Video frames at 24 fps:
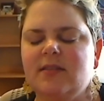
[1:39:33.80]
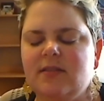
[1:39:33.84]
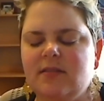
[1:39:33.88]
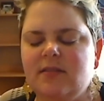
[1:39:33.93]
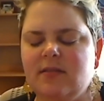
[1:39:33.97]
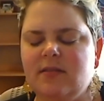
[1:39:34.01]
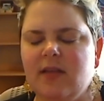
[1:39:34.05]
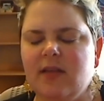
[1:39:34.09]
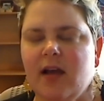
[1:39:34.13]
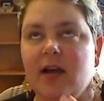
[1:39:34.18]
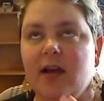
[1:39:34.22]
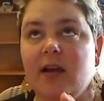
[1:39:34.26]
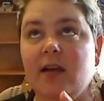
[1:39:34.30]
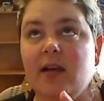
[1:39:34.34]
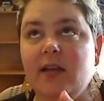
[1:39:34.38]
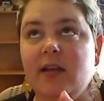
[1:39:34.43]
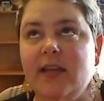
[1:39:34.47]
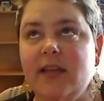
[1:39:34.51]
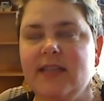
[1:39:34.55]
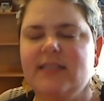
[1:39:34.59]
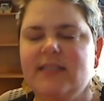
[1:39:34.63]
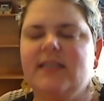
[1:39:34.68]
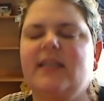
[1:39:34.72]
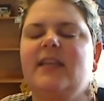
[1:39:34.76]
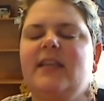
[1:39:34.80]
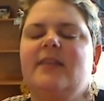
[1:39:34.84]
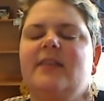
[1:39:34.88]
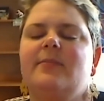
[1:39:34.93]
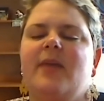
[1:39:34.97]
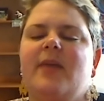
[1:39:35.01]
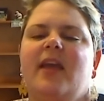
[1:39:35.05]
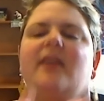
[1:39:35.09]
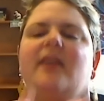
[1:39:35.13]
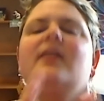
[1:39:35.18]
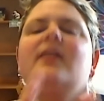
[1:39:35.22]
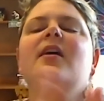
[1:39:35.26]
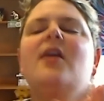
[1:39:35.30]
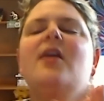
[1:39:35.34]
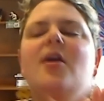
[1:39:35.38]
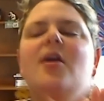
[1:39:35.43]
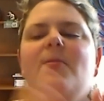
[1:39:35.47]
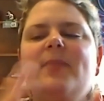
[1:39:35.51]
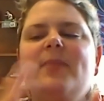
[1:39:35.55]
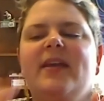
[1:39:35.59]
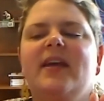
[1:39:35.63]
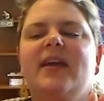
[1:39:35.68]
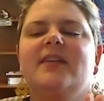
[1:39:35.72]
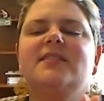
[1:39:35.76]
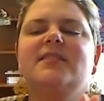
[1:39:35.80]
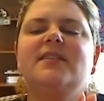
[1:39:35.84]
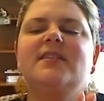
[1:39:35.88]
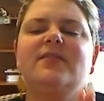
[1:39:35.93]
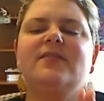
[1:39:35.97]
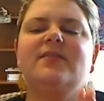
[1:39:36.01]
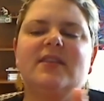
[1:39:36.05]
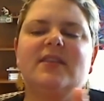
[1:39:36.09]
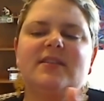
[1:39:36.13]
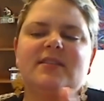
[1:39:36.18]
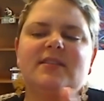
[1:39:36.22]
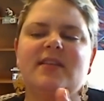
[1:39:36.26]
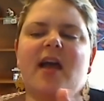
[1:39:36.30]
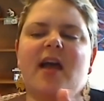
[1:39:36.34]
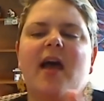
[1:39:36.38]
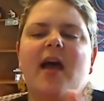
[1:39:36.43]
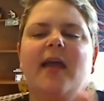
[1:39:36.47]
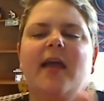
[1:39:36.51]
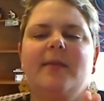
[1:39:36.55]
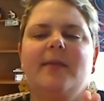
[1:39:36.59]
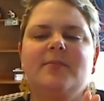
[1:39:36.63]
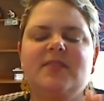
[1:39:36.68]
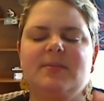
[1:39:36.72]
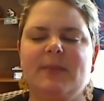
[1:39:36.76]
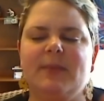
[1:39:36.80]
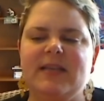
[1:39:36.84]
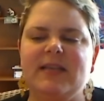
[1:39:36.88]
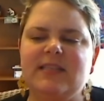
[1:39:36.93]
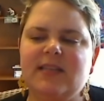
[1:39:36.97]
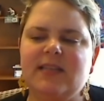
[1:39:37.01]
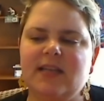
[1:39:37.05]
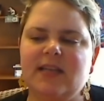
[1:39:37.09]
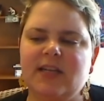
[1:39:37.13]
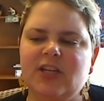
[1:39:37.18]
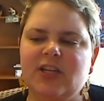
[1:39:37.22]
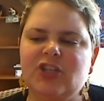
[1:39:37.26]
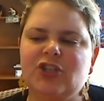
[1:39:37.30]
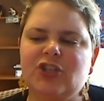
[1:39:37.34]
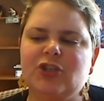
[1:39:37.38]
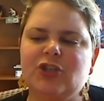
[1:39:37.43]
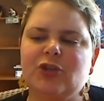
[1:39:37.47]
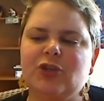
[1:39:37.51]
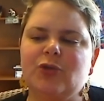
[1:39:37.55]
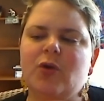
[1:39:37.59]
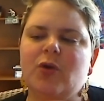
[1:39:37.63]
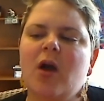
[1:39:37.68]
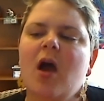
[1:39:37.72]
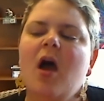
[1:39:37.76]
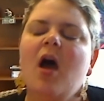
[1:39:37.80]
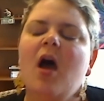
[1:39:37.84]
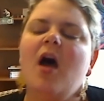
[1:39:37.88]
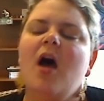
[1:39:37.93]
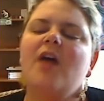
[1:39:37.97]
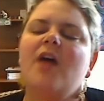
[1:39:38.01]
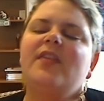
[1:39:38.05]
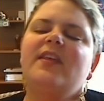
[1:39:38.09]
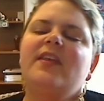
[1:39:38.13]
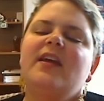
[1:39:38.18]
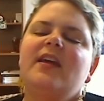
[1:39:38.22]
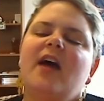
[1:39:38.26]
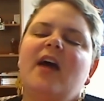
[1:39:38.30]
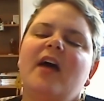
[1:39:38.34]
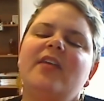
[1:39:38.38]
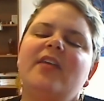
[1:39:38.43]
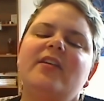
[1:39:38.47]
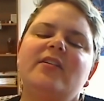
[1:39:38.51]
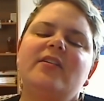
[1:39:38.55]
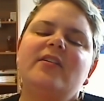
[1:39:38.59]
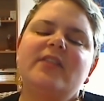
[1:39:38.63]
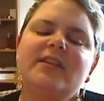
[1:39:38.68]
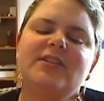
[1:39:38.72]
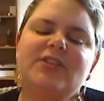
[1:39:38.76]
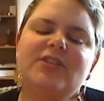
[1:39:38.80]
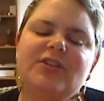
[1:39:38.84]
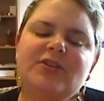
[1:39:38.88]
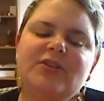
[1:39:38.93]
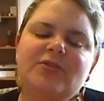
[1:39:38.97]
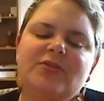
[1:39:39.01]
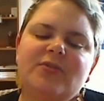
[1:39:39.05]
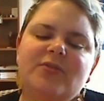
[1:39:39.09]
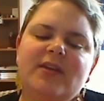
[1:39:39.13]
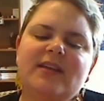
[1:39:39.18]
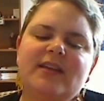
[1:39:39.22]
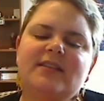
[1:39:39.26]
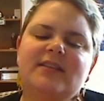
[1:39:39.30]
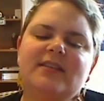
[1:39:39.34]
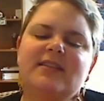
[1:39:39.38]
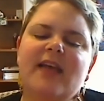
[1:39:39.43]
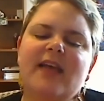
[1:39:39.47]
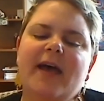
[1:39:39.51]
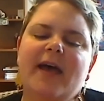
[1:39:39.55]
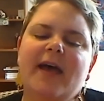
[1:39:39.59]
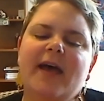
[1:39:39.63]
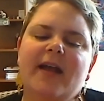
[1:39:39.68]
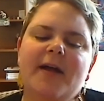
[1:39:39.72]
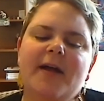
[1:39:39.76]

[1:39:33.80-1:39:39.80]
EMA because of this time spacing issue. The other issue is that